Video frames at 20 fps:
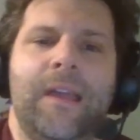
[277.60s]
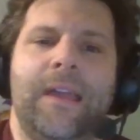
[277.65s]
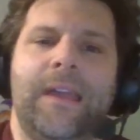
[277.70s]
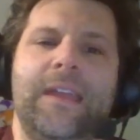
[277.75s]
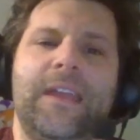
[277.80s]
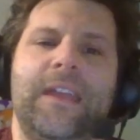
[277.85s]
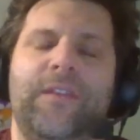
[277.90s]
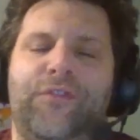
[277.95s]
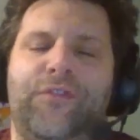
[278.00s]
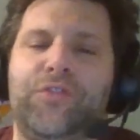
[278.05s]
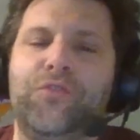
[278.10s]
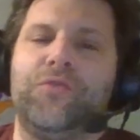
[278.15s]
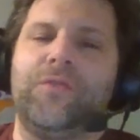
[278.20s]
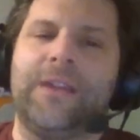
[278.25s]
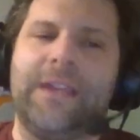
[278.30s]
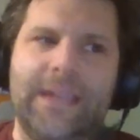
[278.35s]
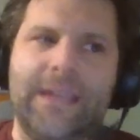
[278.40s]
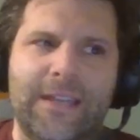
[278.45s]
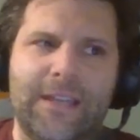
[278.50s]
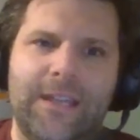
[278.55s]
if you
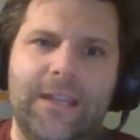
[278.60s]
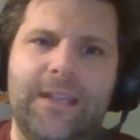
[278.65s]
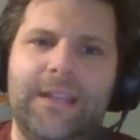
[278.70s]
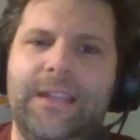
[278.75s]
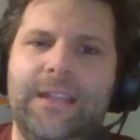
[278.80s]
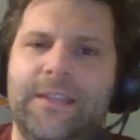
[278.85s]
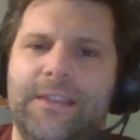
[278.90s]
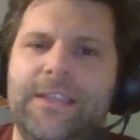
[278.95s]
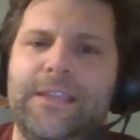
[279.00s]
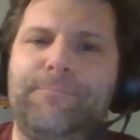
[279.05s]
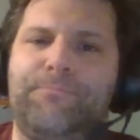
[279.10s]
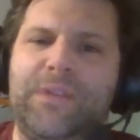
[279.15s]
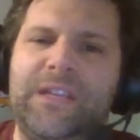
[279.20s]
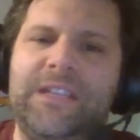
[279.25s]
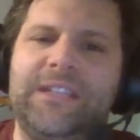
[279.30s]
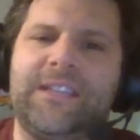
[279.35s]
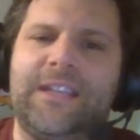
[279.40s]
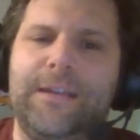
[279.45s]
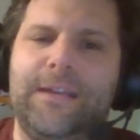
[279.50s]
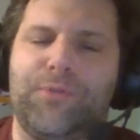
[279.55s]
get it in the
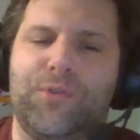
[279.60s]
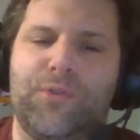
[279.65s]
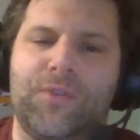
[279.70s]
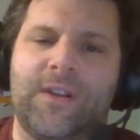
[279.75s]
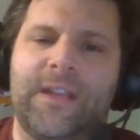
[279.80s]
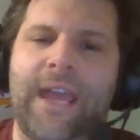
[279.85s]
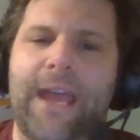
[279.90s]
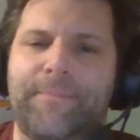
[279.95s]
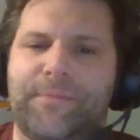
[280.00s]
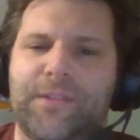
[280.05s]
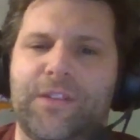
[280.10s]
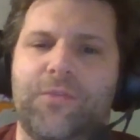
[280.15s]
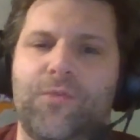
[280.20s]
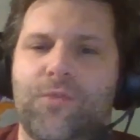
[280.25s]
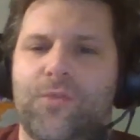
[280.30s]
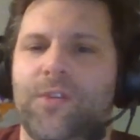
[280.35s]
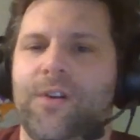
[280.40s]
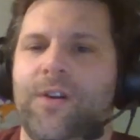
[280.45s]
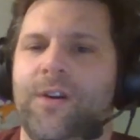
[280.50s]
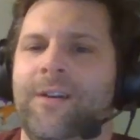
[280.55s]
Peacekeeper Captain
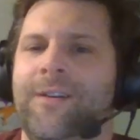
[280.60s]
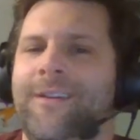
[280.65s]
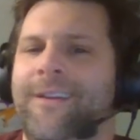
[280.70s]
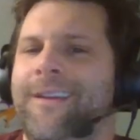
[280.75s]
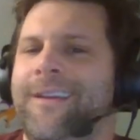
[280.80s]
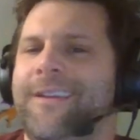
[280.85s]
Aura,